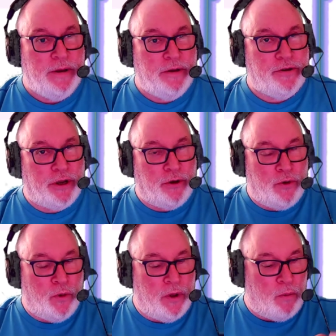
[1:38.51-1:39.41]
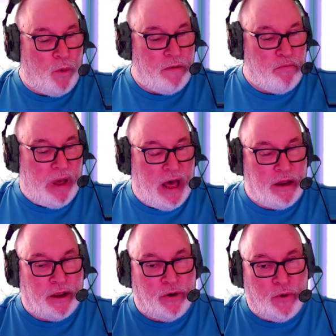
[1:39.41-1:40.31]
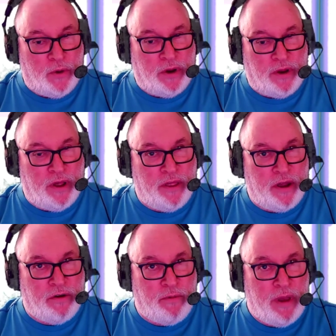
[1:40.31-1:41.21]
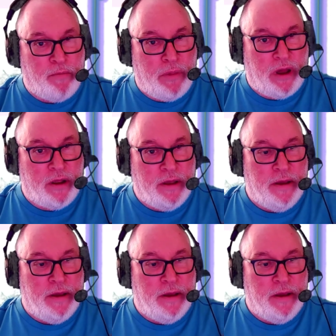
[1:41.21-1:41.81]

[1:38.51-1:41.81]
So you can do it in one part, you can do it in the other. And remember,